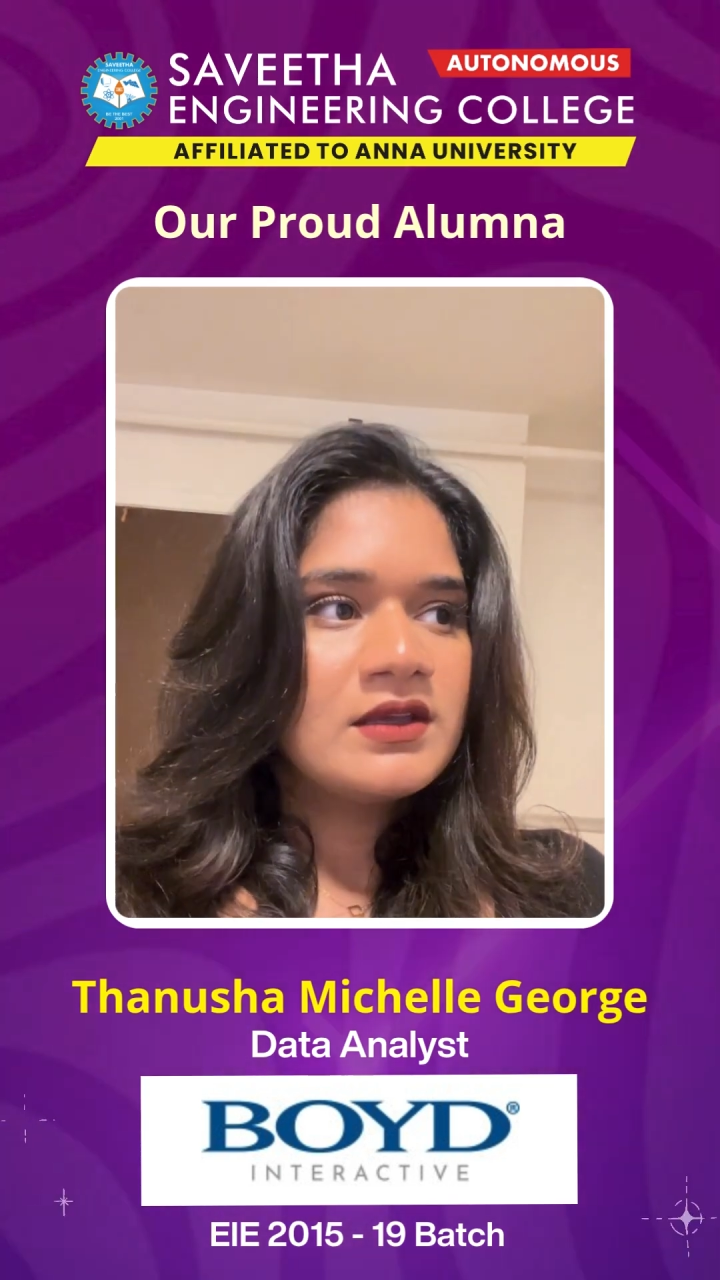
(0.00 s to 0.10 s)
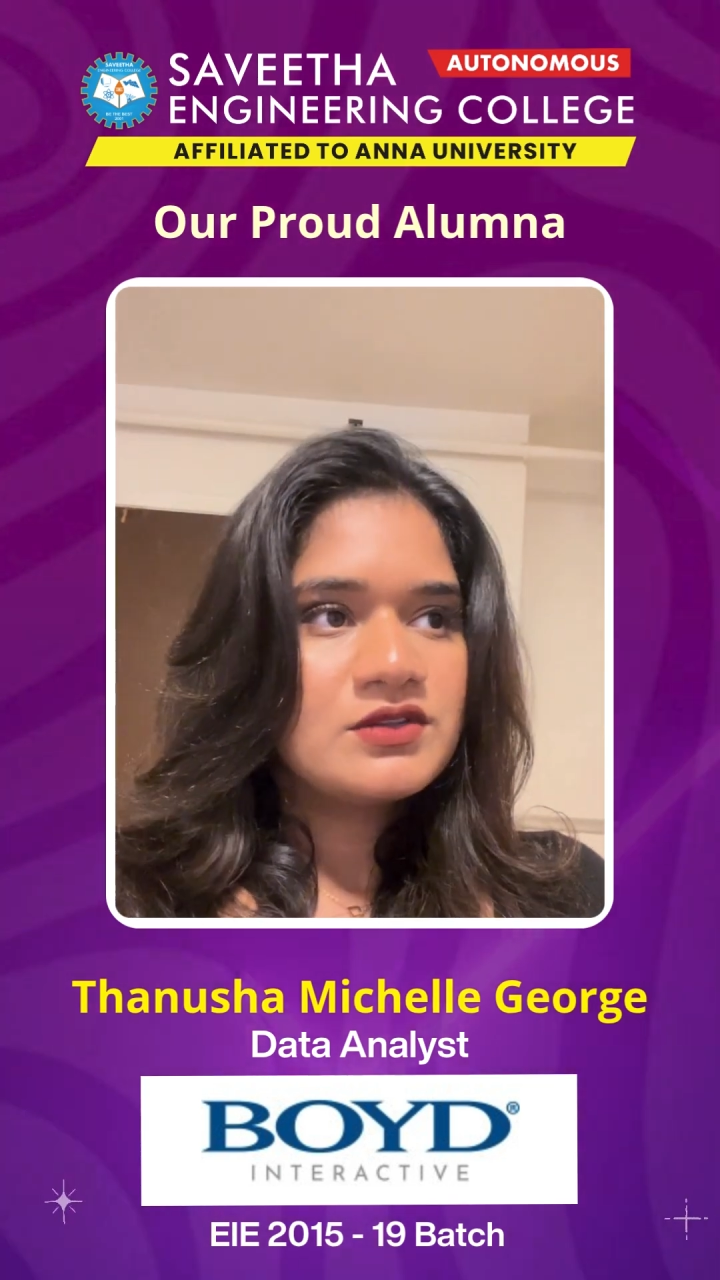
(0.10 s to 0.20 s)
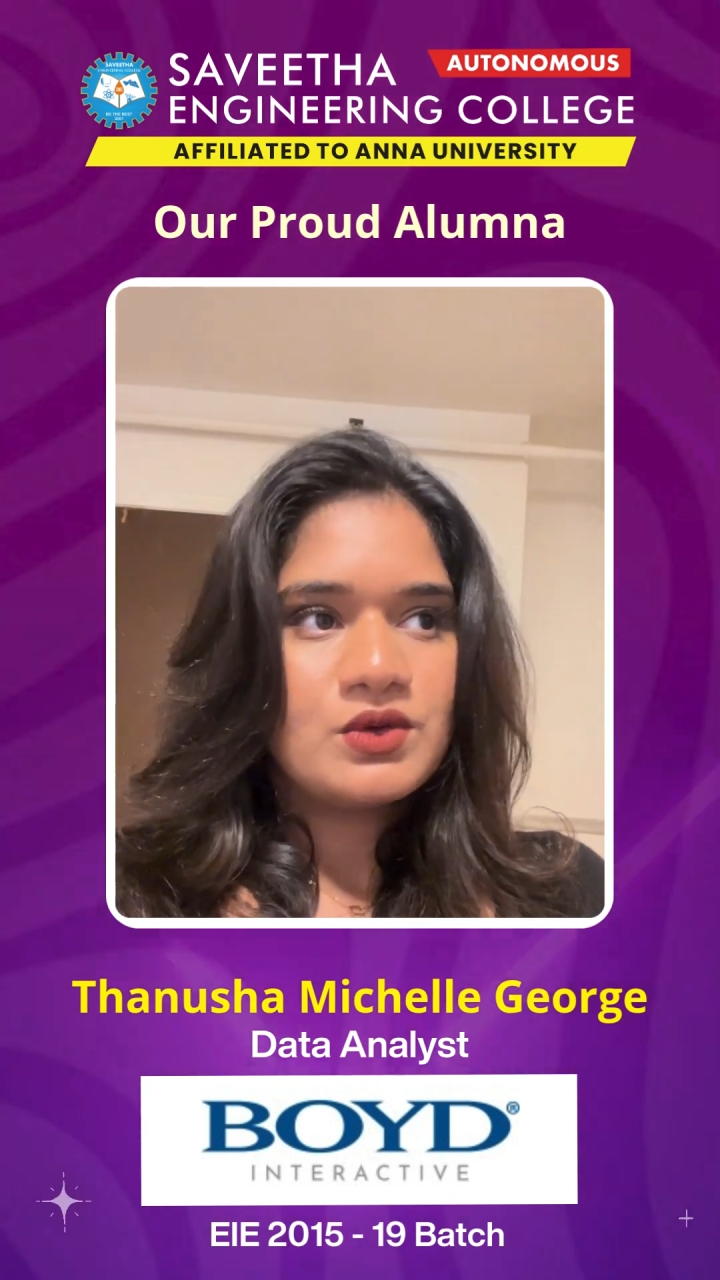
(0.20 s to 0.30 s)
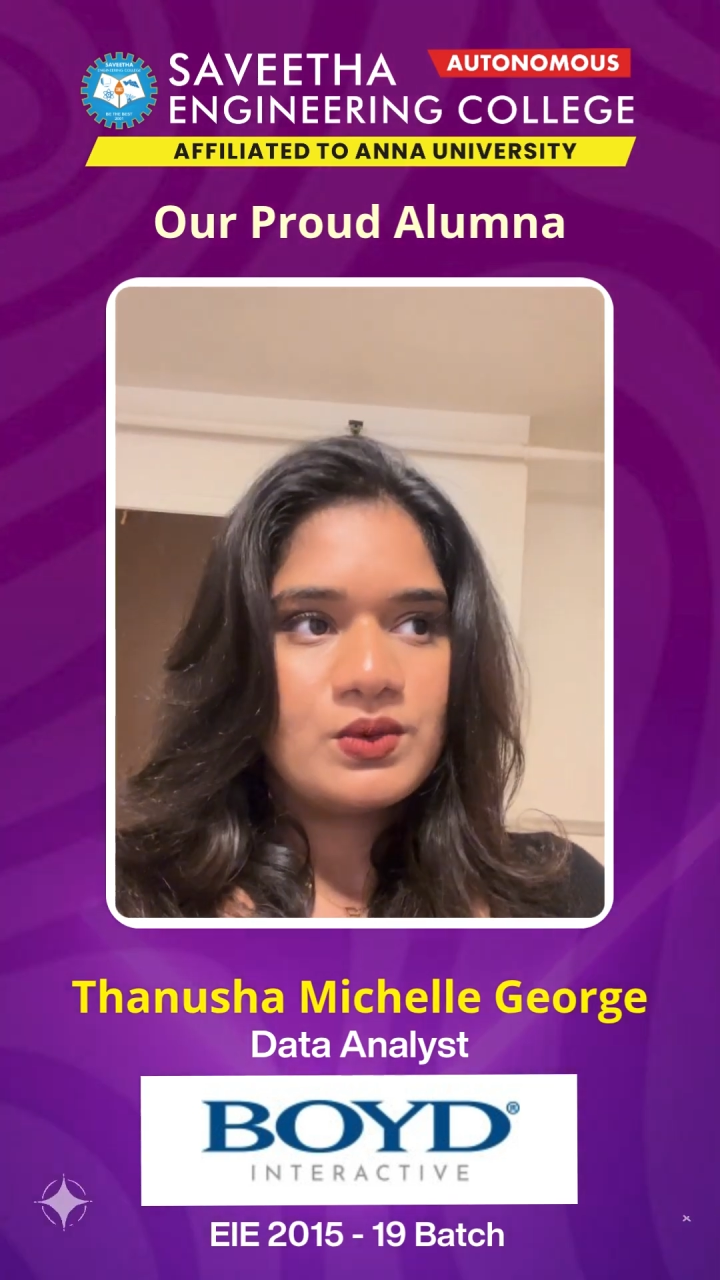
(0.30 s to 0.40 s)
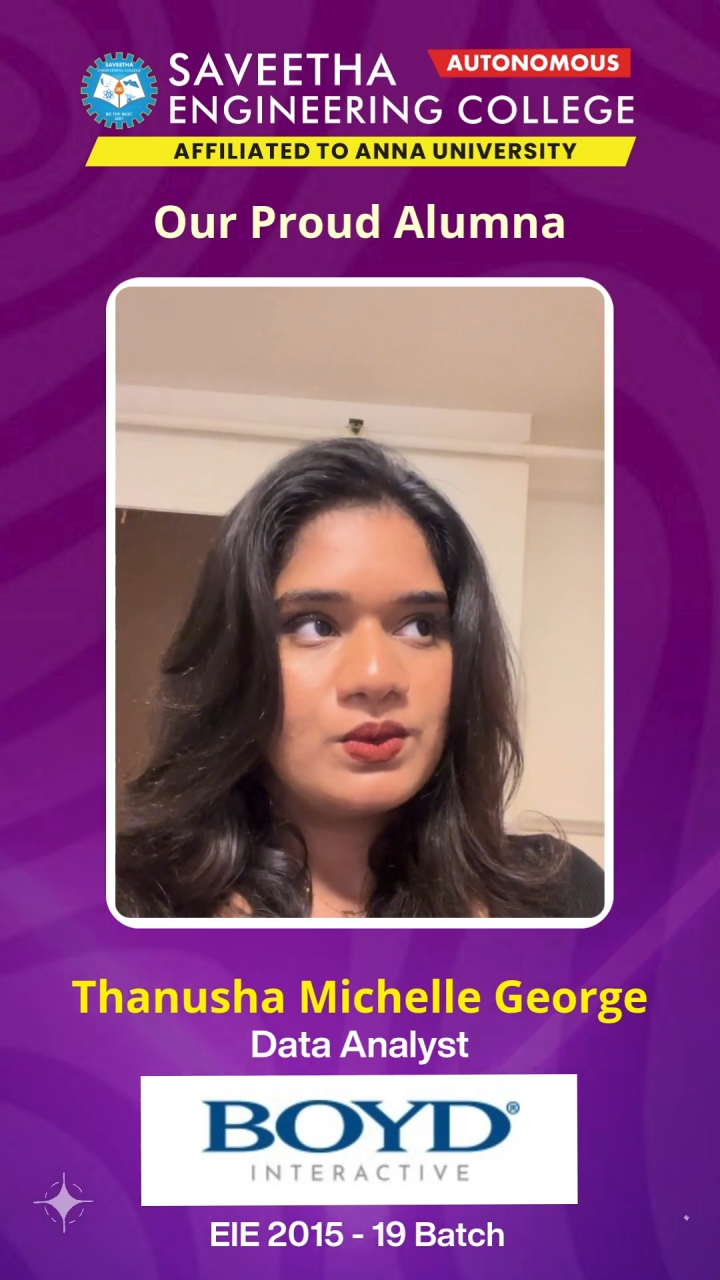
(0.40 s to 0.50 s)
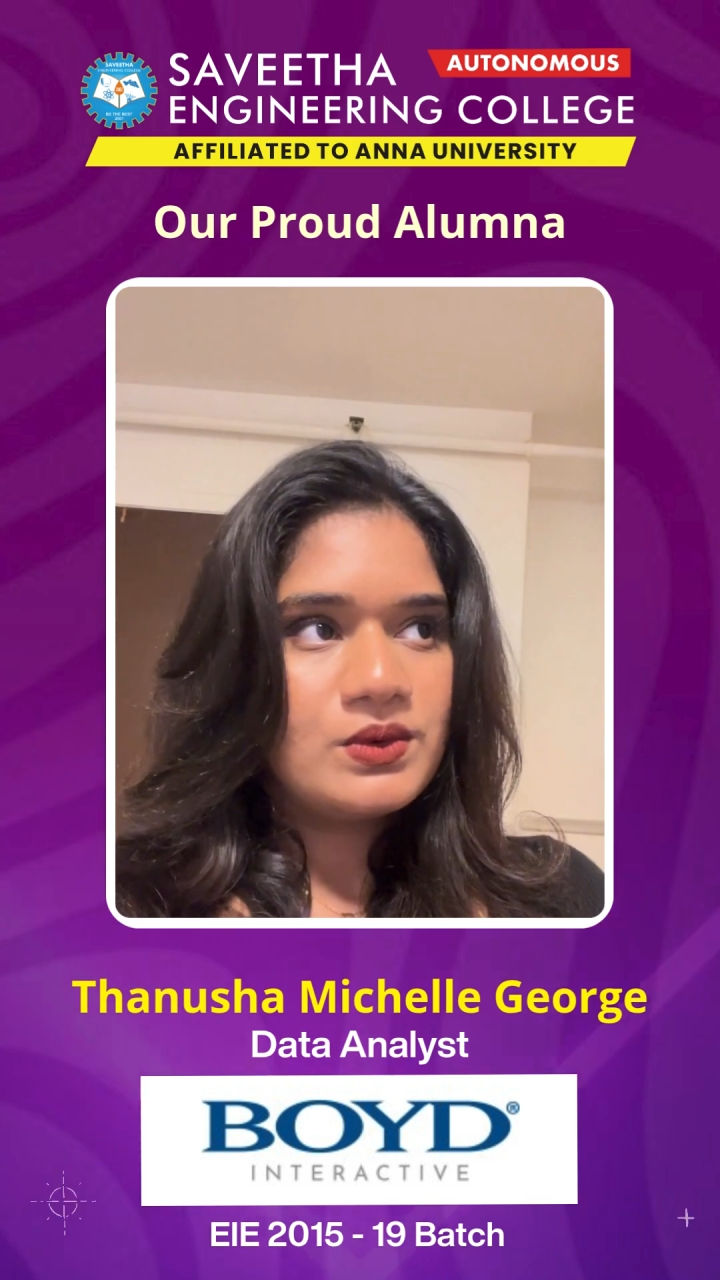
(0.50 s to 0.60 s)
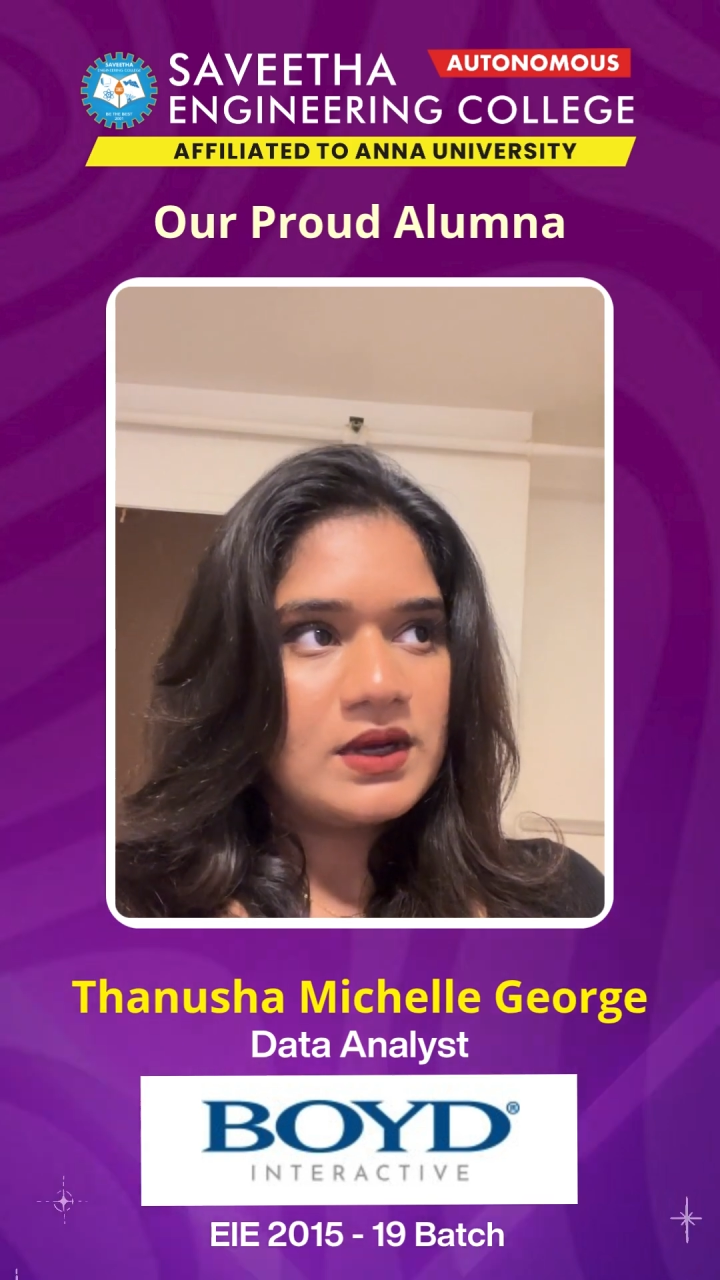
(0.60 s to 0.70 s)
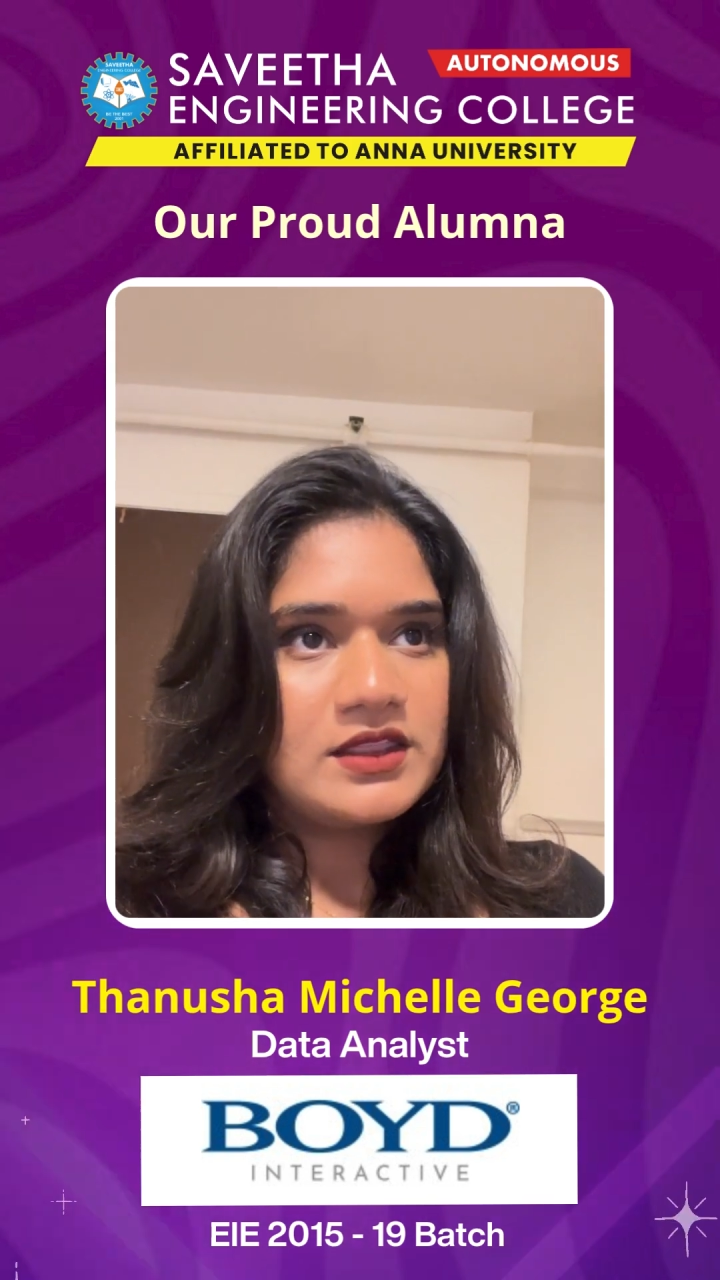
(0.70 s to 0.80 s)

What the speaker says: So